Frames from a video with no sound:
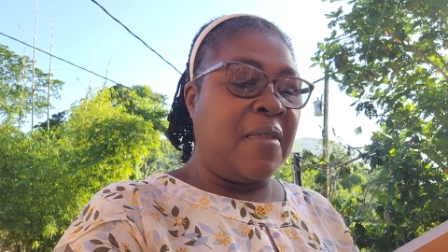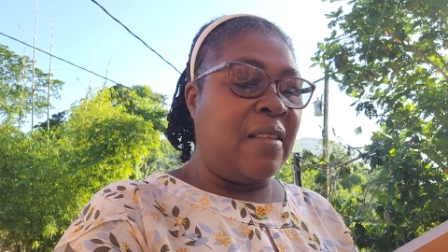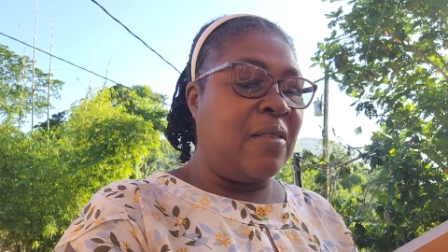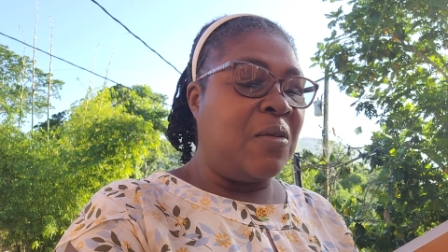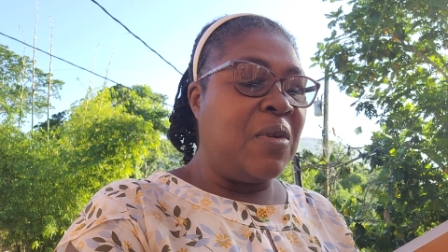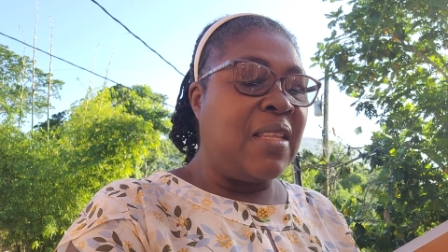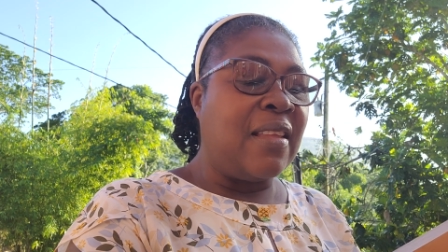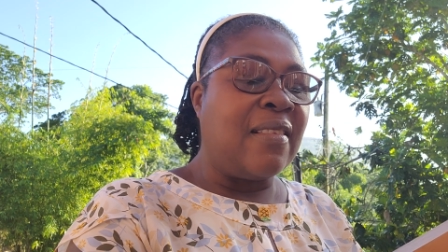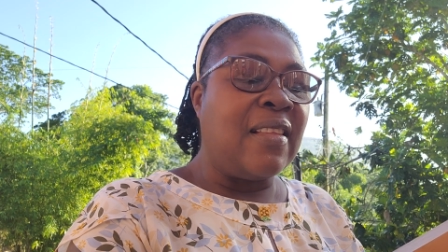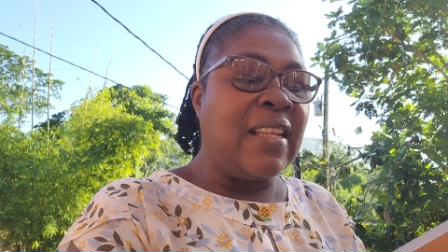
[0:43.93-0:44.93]
The
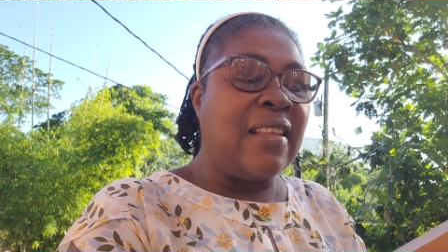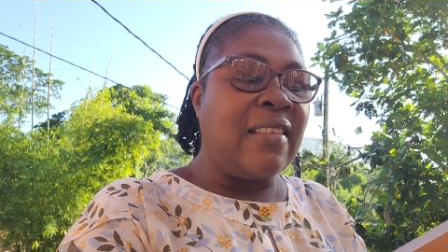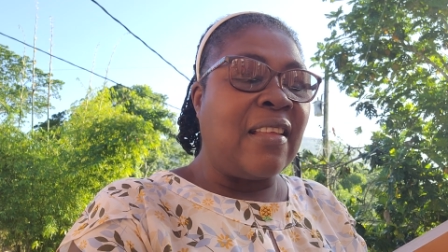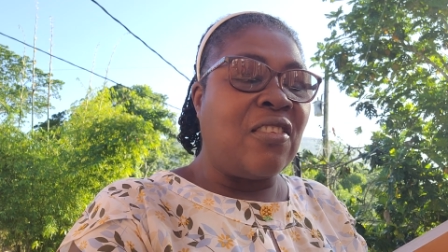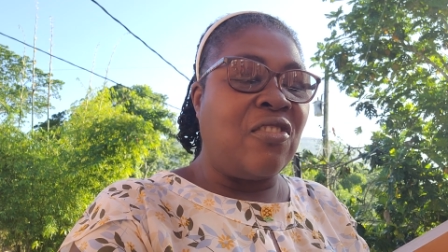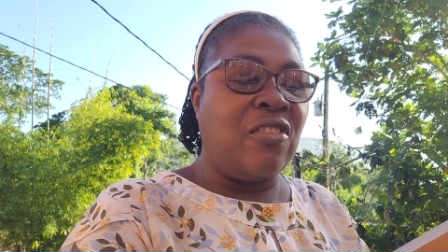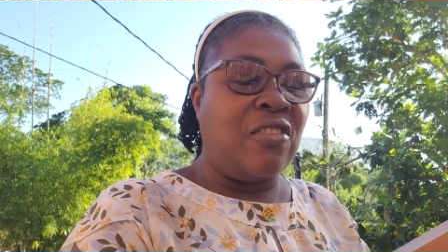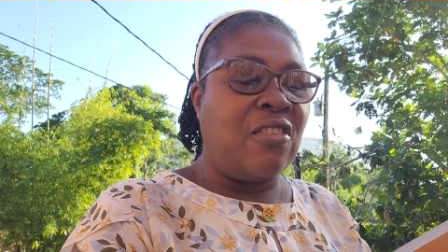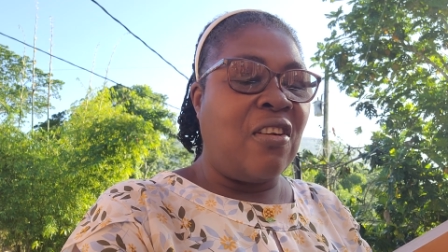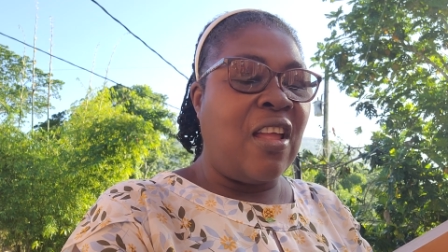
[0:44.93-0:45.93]
sweetest ladies at church,